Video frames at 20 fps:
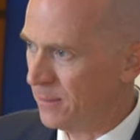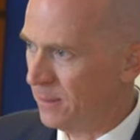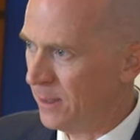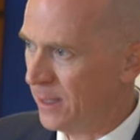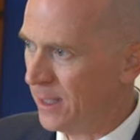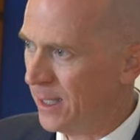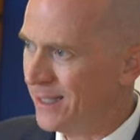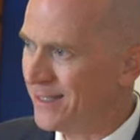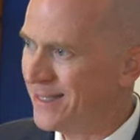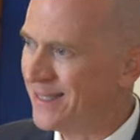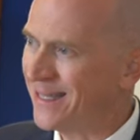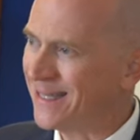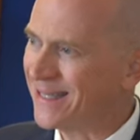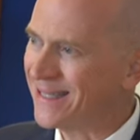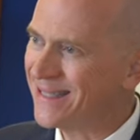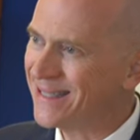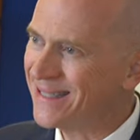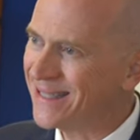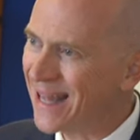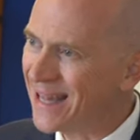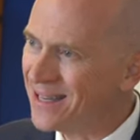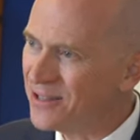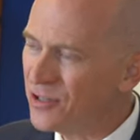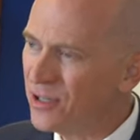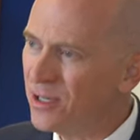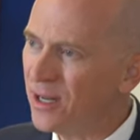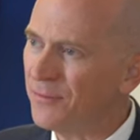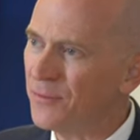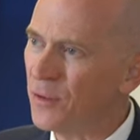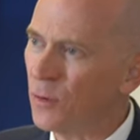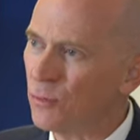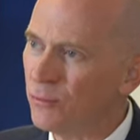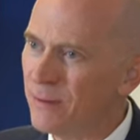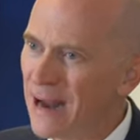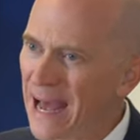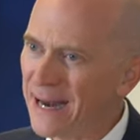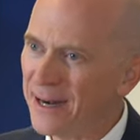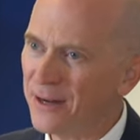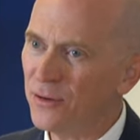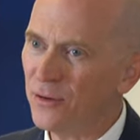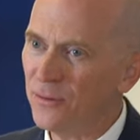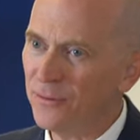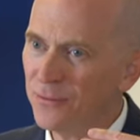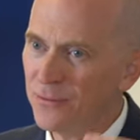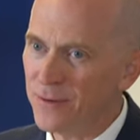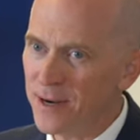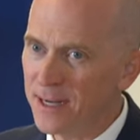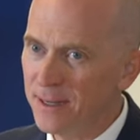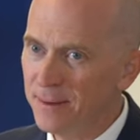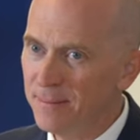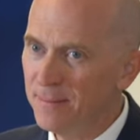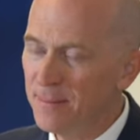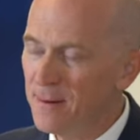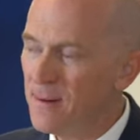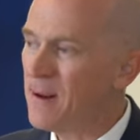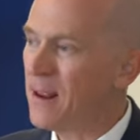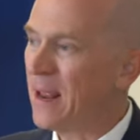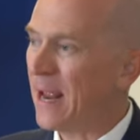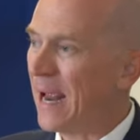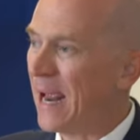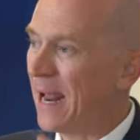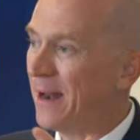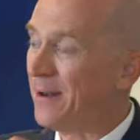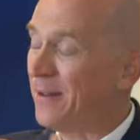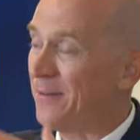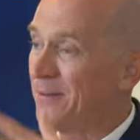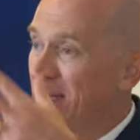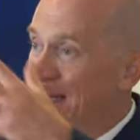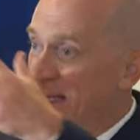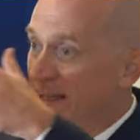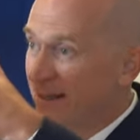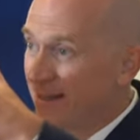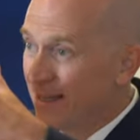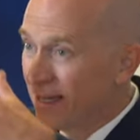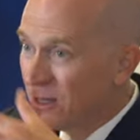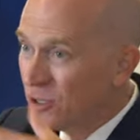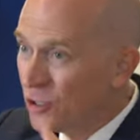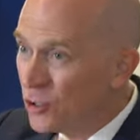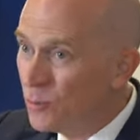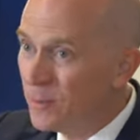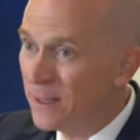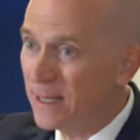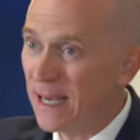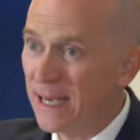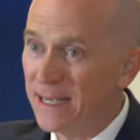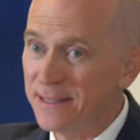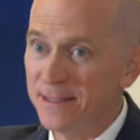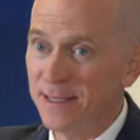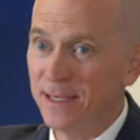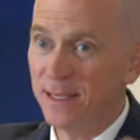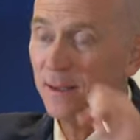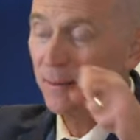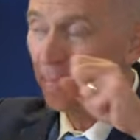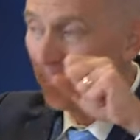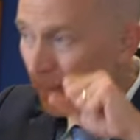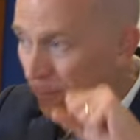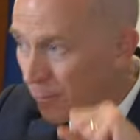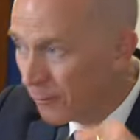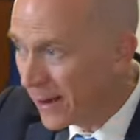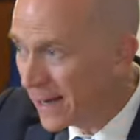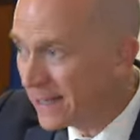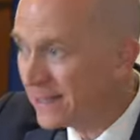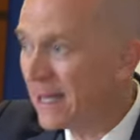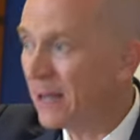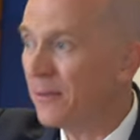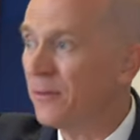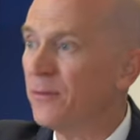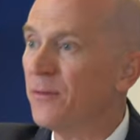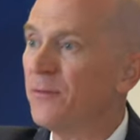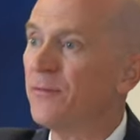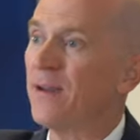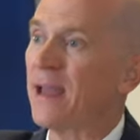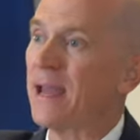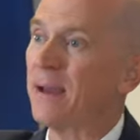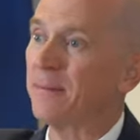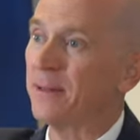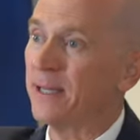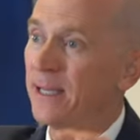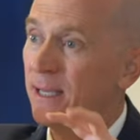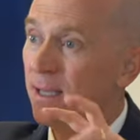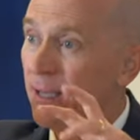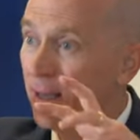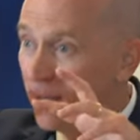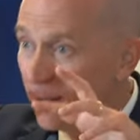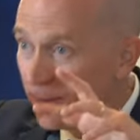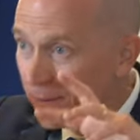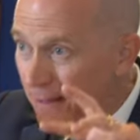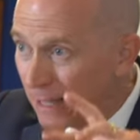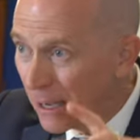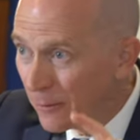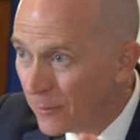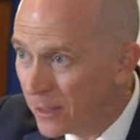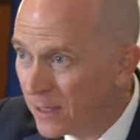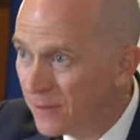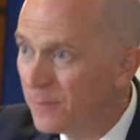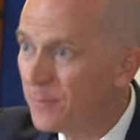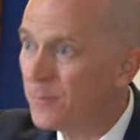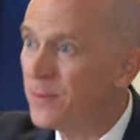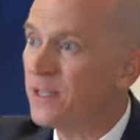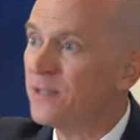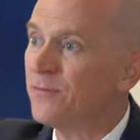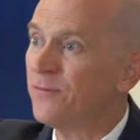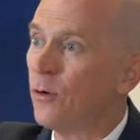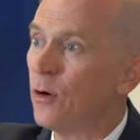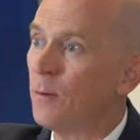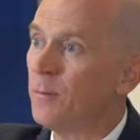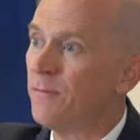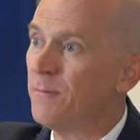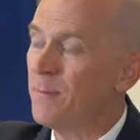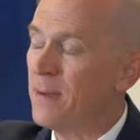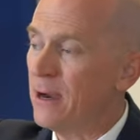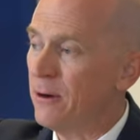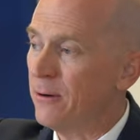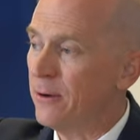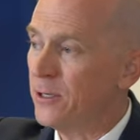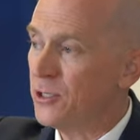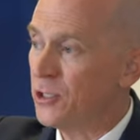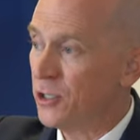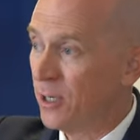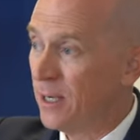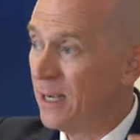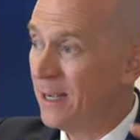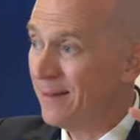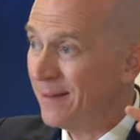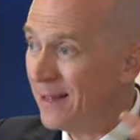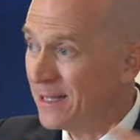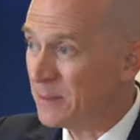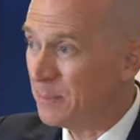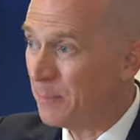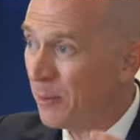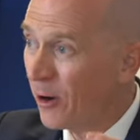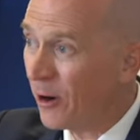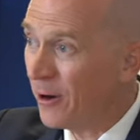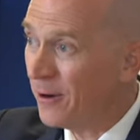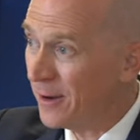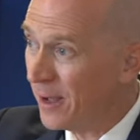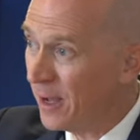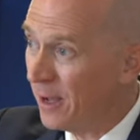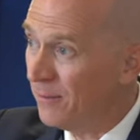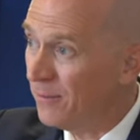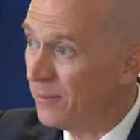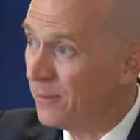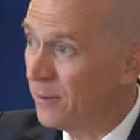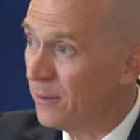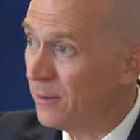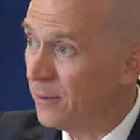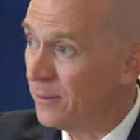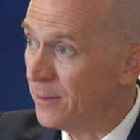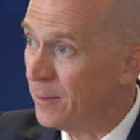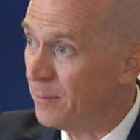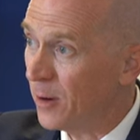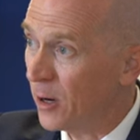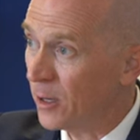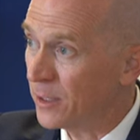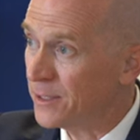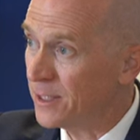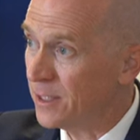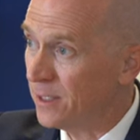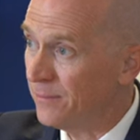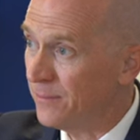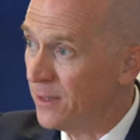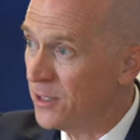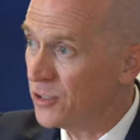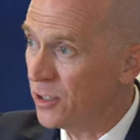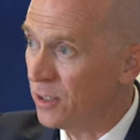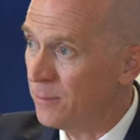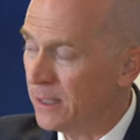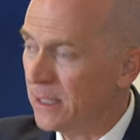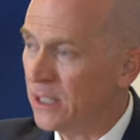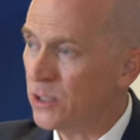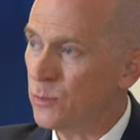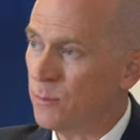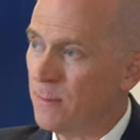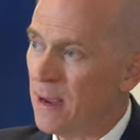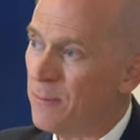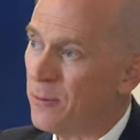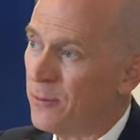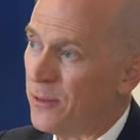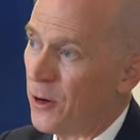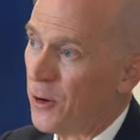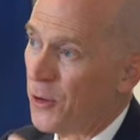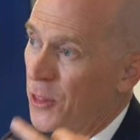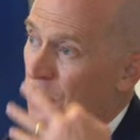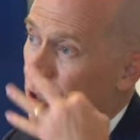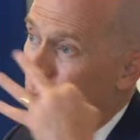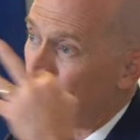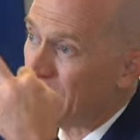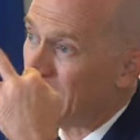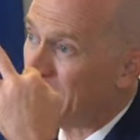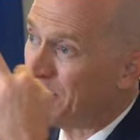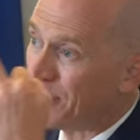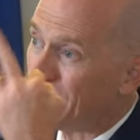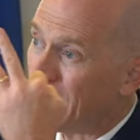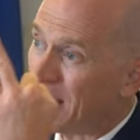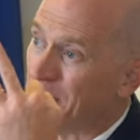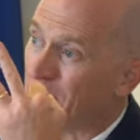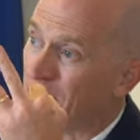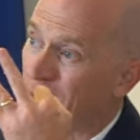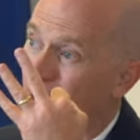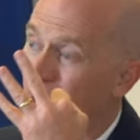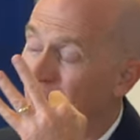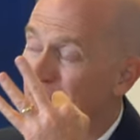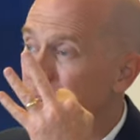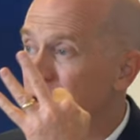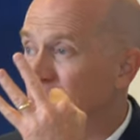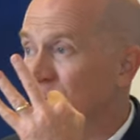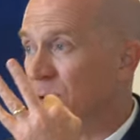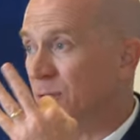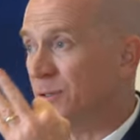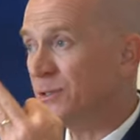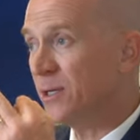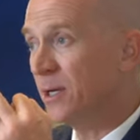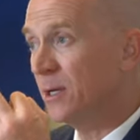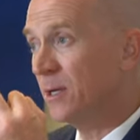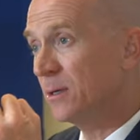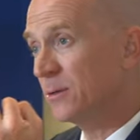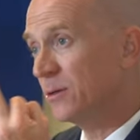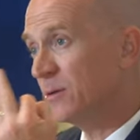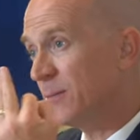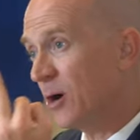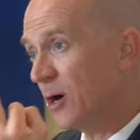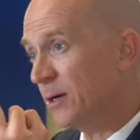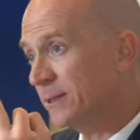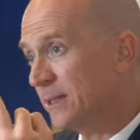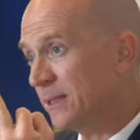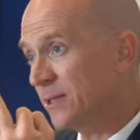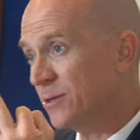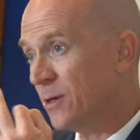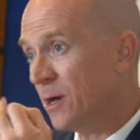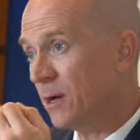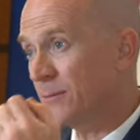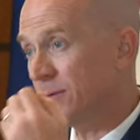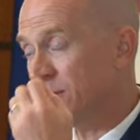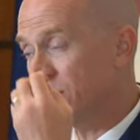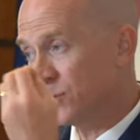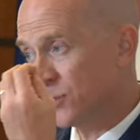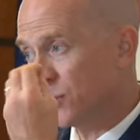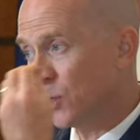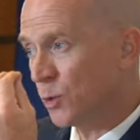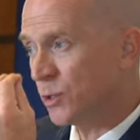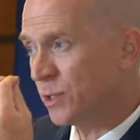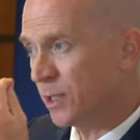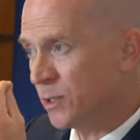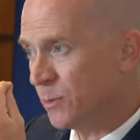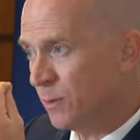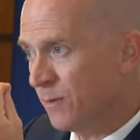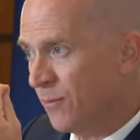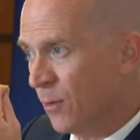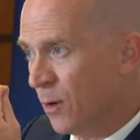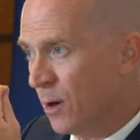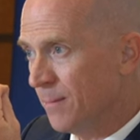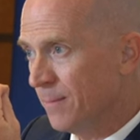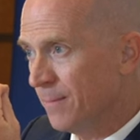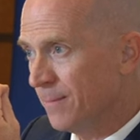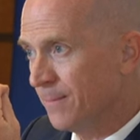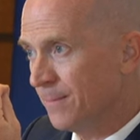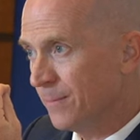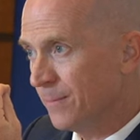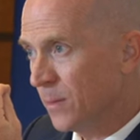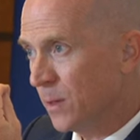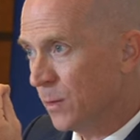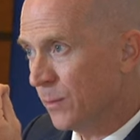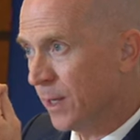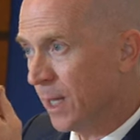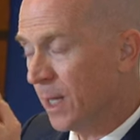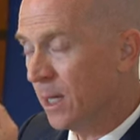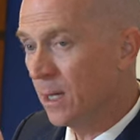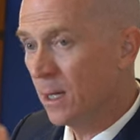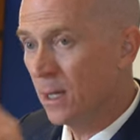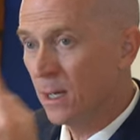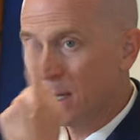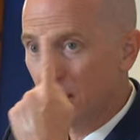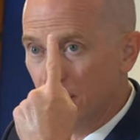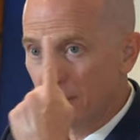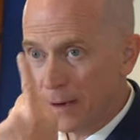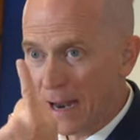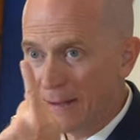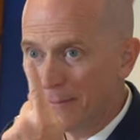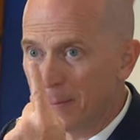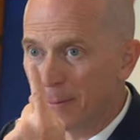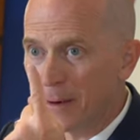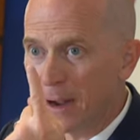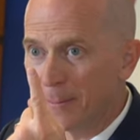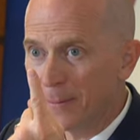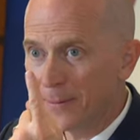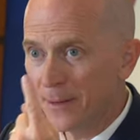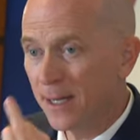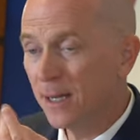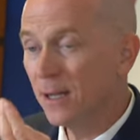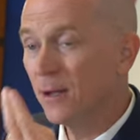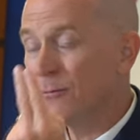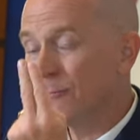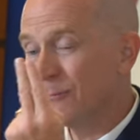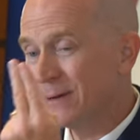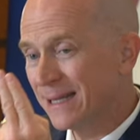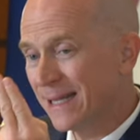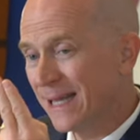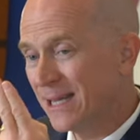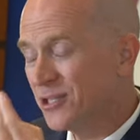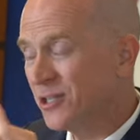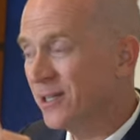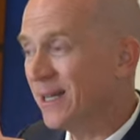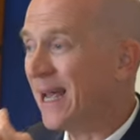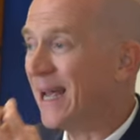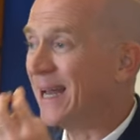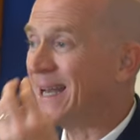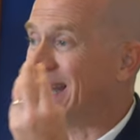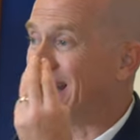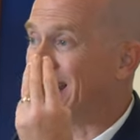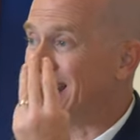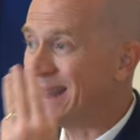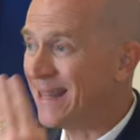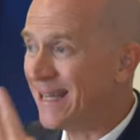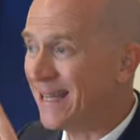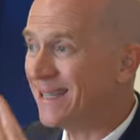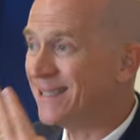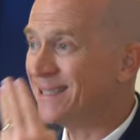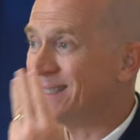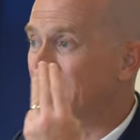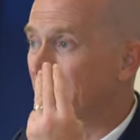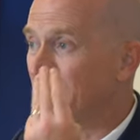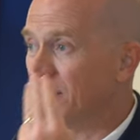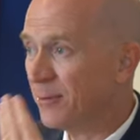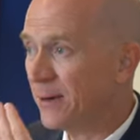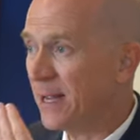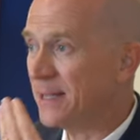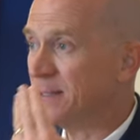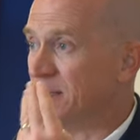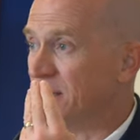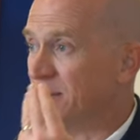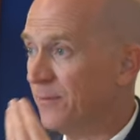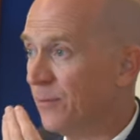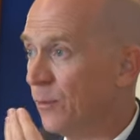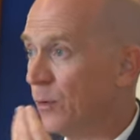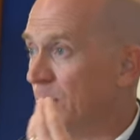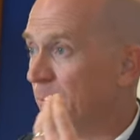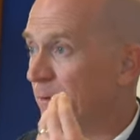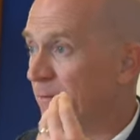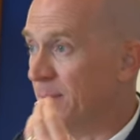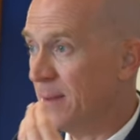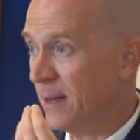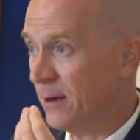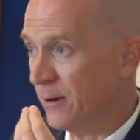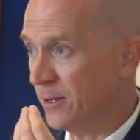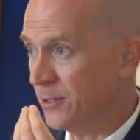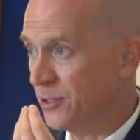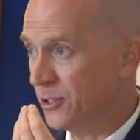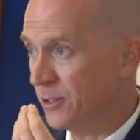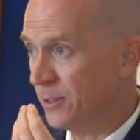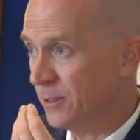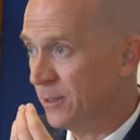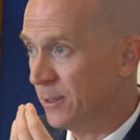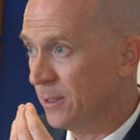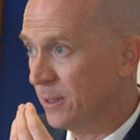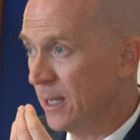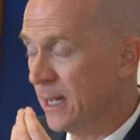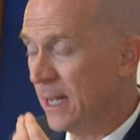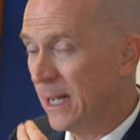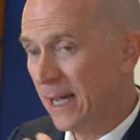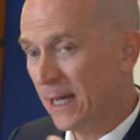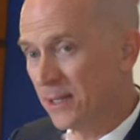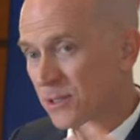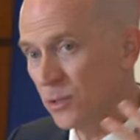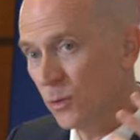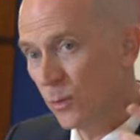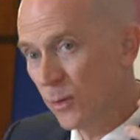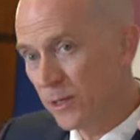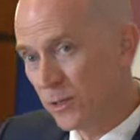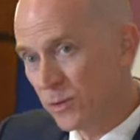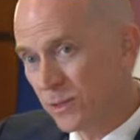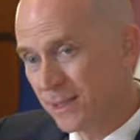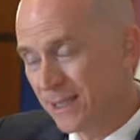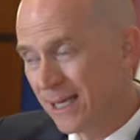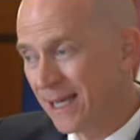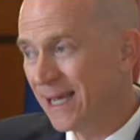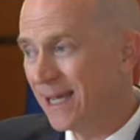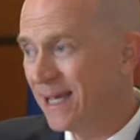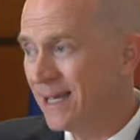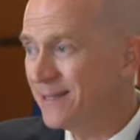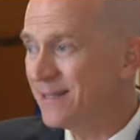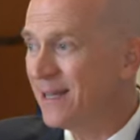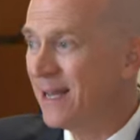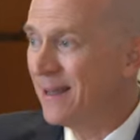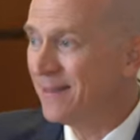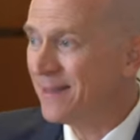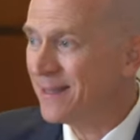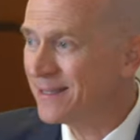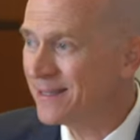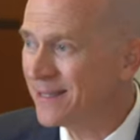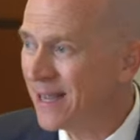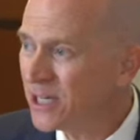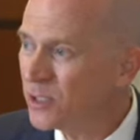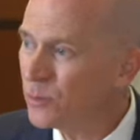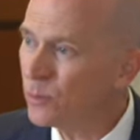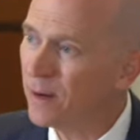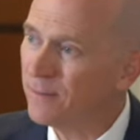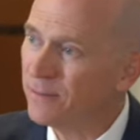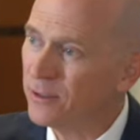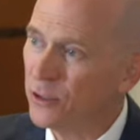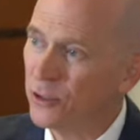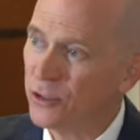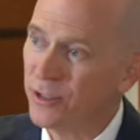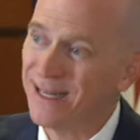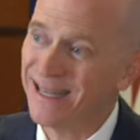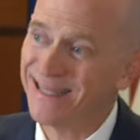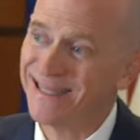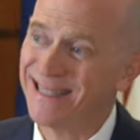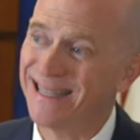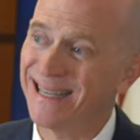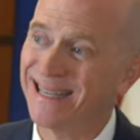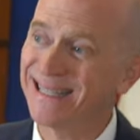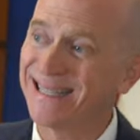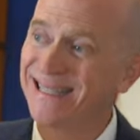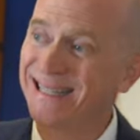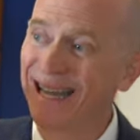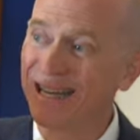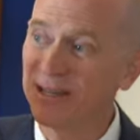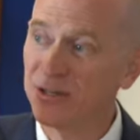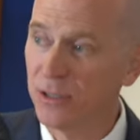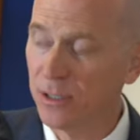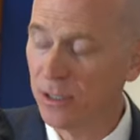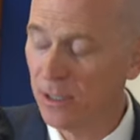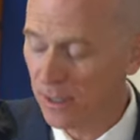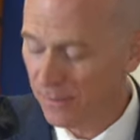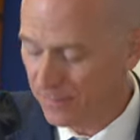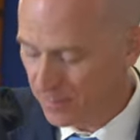Right? It's an extension of the radical freedom and the dehumanizing breakdown of the family, get rid of this form of marriage that's part of the Marxian vision. Because remember, there are three primary obstacles to Marxist to socialist reform. Okay. Private property, religion, and this present form of marriage. And so what you see is the sexual revolution as the extension of